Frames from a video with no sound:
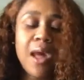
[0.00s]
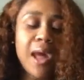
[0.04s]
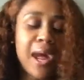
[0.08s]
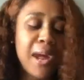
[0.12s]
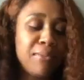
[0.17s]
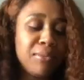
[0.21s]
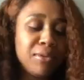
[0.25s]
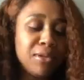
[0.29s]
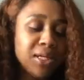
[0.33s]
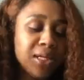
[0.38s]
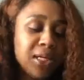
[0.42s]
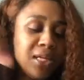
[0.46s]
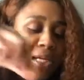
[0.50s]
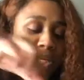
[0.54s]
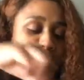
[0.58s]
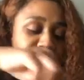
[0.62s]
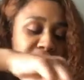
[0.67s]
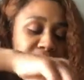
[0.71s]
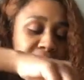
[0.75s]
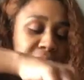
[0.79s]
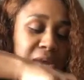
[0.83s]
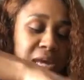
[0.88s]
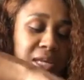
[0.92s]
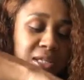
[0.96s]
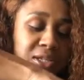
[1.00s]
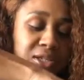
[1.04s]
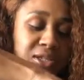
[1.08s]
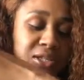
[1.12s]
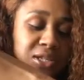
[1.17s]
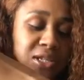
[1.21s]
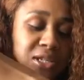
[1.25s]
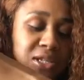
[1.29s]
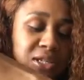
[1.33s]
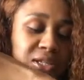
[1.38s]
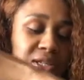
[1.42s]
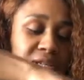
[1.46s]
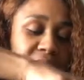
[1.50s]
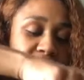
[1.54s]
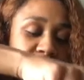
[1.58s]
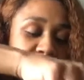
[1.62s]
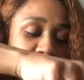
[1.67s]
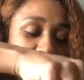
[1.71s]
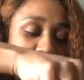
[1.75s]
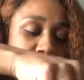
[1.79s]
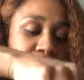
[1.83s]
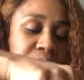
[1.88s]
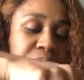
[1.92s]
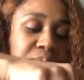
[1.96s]
I believe he just like to see us
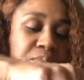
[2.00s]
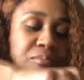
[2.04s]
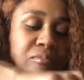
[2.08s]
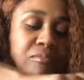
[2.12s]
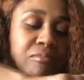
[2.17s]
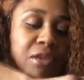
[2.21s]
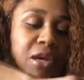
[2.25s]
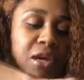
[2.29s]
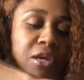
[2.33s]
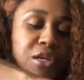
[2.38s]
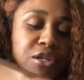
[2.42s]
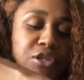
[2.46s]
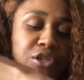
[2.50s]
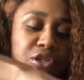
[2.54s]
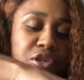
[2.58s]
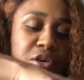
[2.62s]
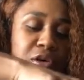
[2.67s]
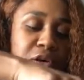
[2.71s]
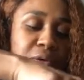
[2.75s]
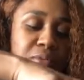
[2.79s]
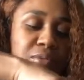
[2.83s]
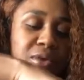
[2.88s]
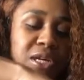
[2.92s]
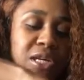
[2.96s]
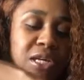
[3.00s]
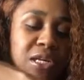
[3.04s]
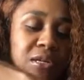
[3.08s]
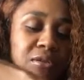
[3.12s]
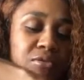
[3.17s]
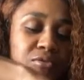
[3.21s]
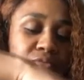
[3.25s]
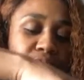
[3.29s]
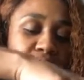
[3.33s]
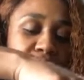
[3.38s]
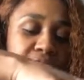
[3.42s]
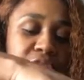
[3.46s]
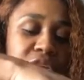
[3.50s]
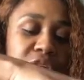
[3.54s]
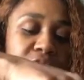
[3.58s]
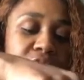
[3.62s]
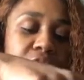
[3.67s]
eating and enjoying what he